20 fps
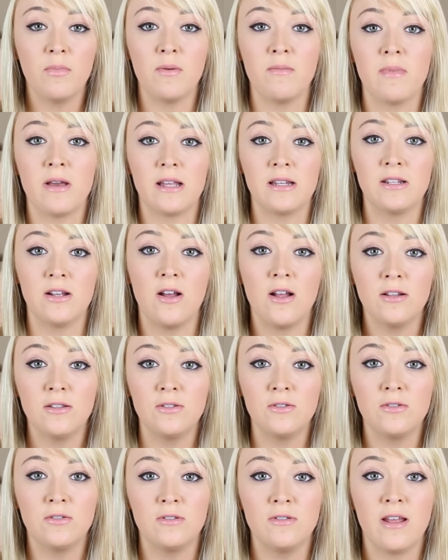but my
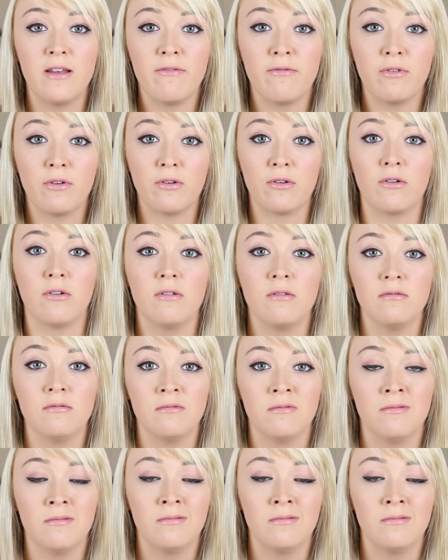tonsils never